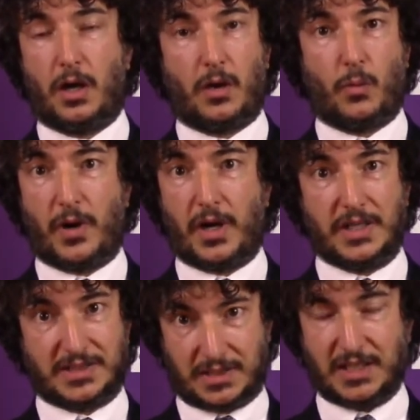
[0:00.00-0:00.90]

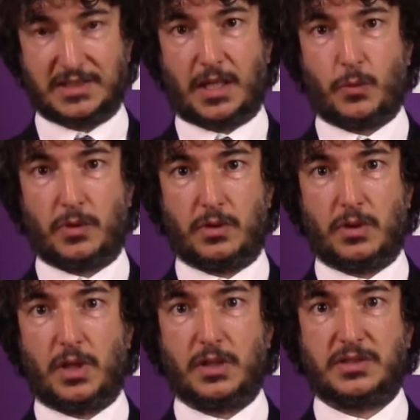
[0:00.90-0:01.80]
Whereas, as I
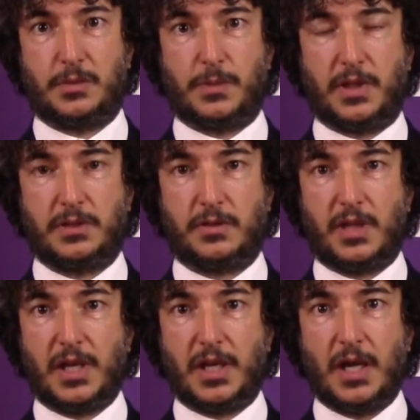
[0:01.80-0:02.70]
will stipulate
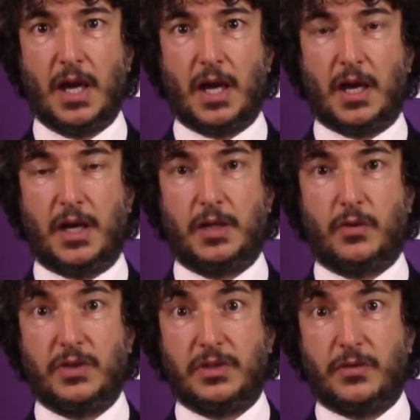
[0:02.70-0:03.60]
today,
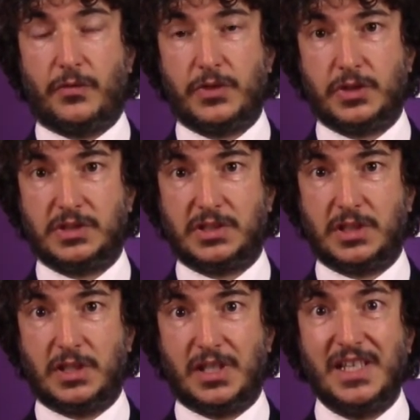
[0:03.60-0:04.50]
innovative
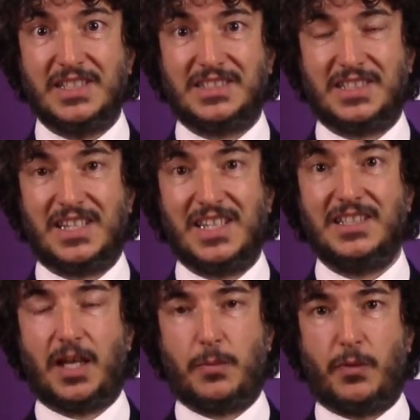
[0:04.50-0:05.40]
efficiency is the
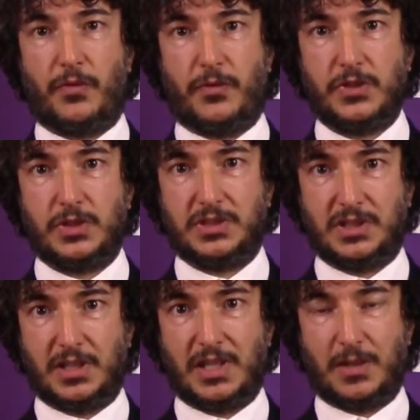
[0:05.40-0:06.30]
type of
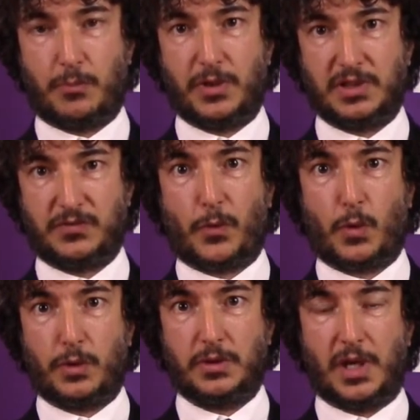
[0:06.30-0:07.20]
efficiency that brings
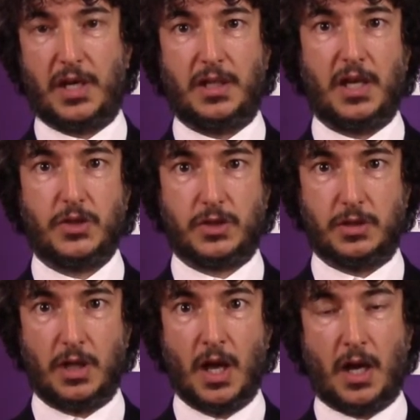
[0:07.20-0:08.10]
forward a
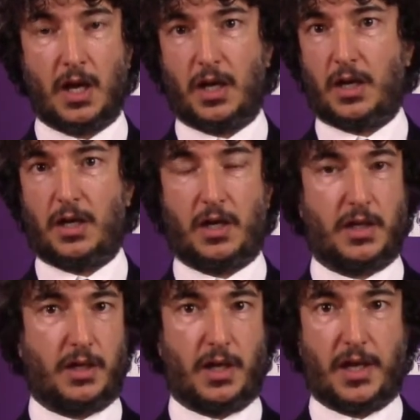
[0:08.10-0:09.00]
nation,
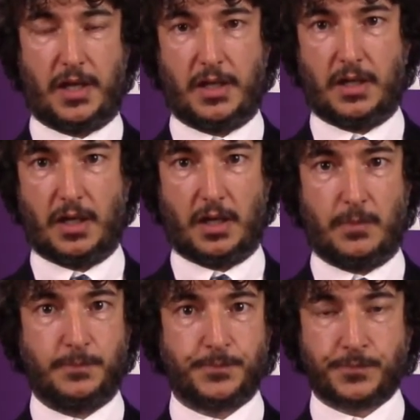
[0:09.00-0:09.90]
a